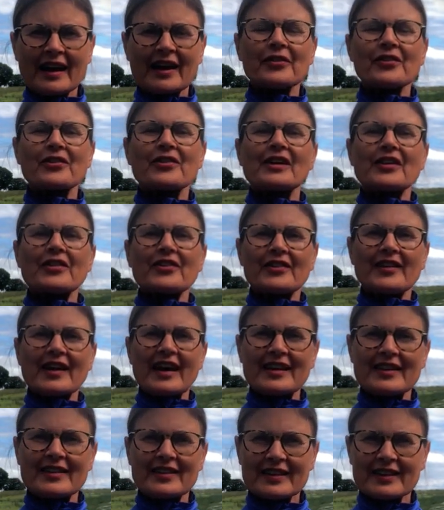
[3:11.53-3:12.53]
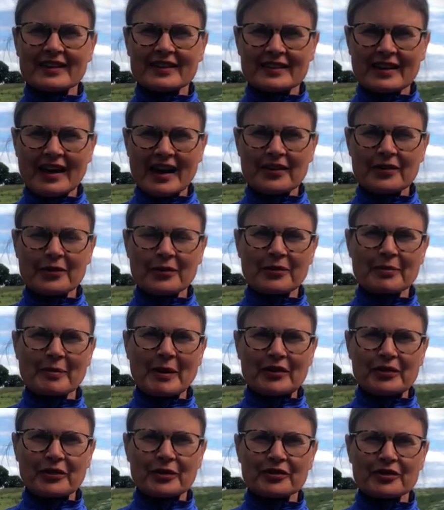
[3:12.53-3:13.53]
council estate that Ace
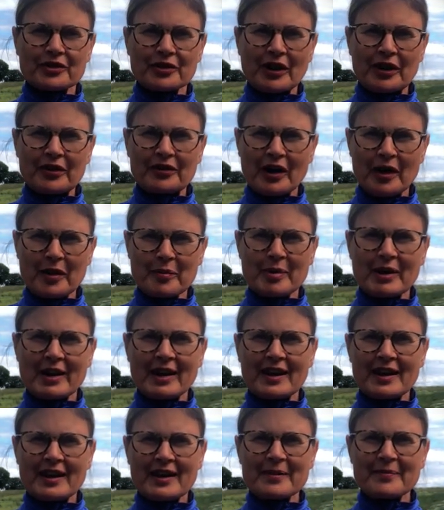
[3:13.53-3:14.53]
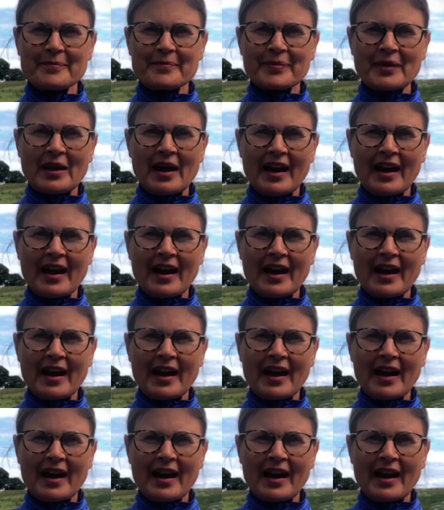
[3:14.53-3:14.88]
was meant to have grown up in,